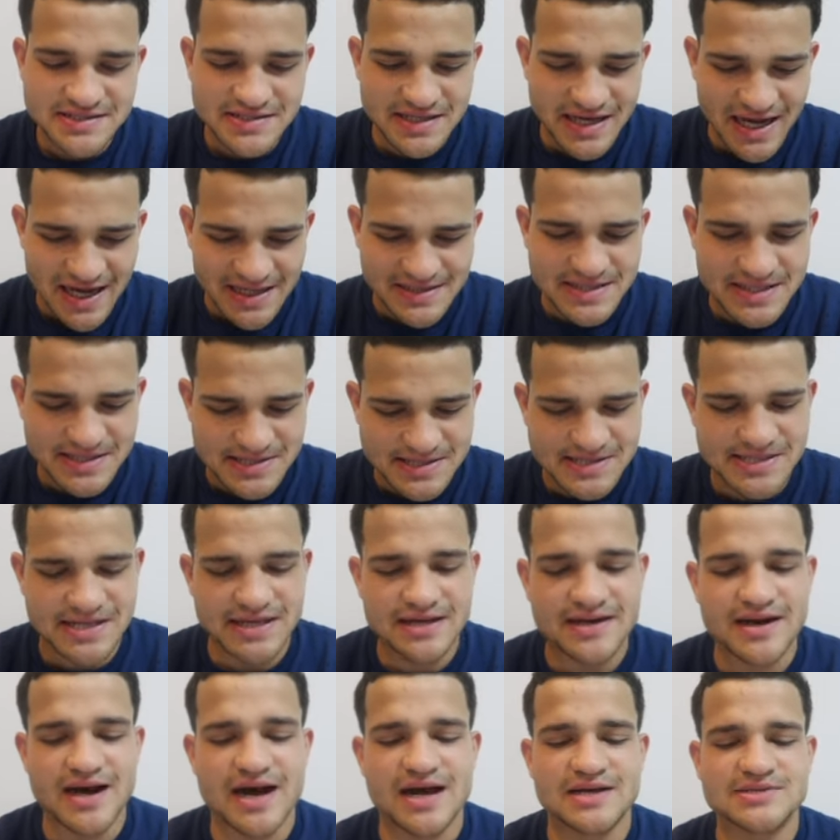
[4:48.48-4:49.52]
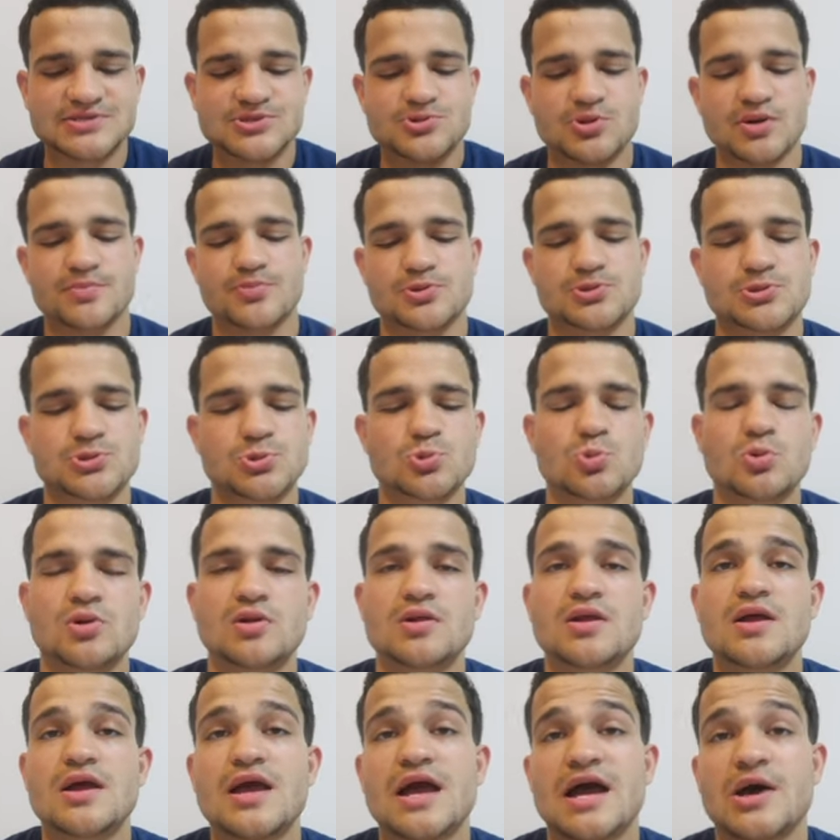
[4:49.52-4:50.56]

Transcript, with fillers: anti-skid eye scraper tool,